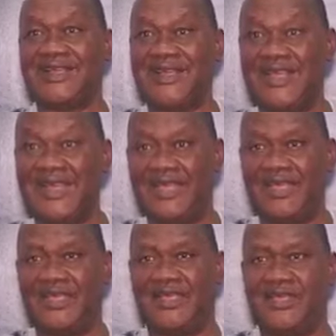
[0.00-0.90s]
Clear.
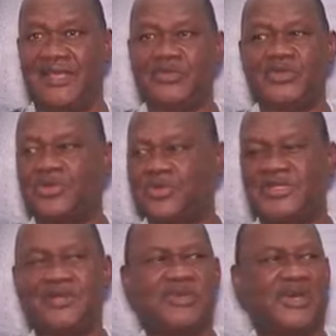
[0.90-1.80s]
I'm not
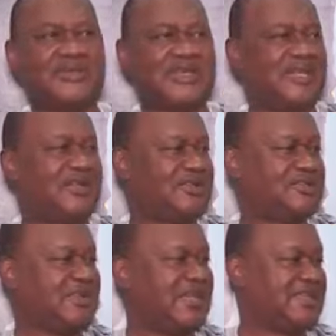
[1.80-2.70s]
talking about I
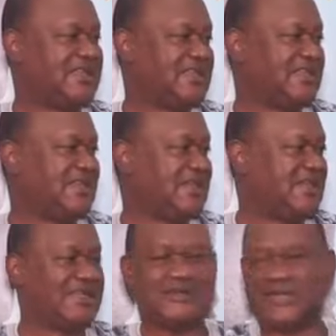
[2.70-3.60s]
lost my key and
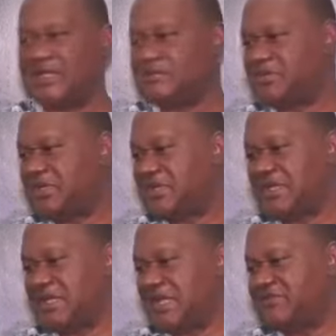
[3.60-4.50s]
then I prayed
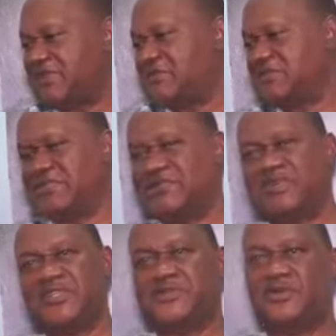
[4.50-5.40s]
and I found it.
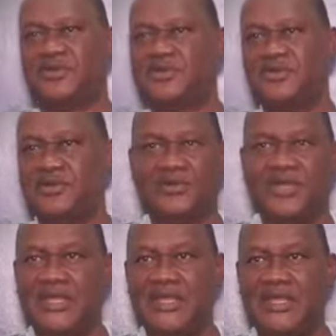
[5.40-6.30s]
Praise God. No.
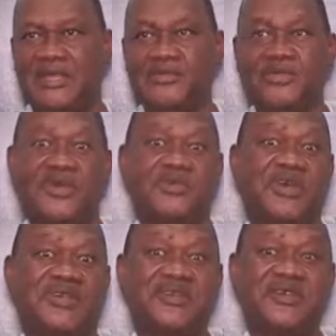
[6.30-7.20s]
I'm talking
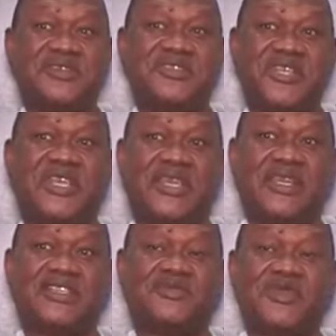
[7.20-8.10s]
about
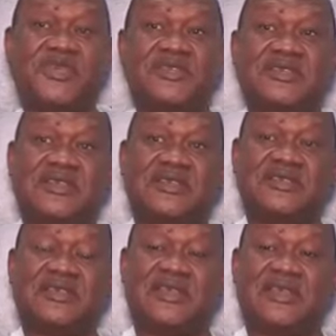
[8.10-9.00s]
earth-shaking
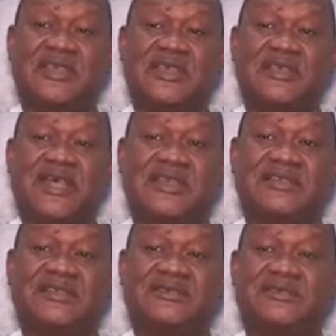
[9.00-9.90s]
experiences
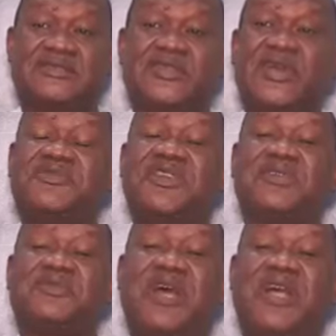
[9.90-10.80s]
that, after
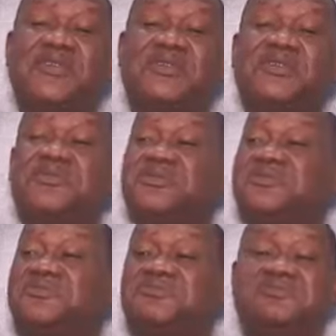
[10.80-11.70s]
a while, you don't
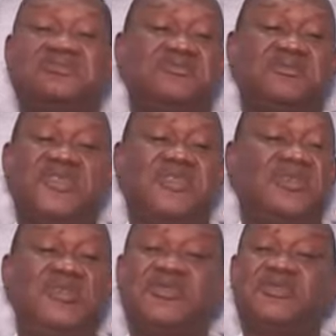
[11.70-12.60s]

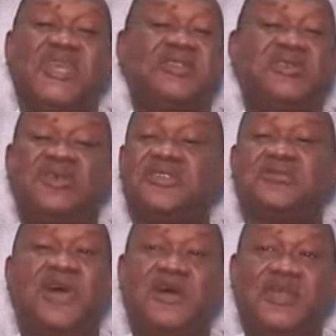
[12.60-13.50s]
even make noise
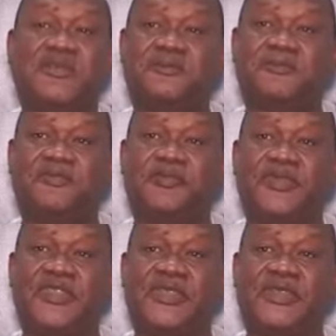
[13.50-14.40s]
about it.
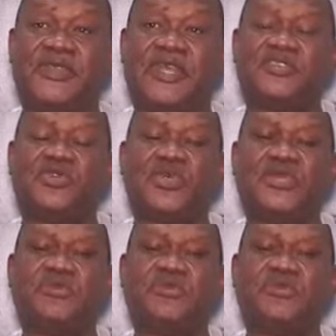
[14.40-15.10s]
It's only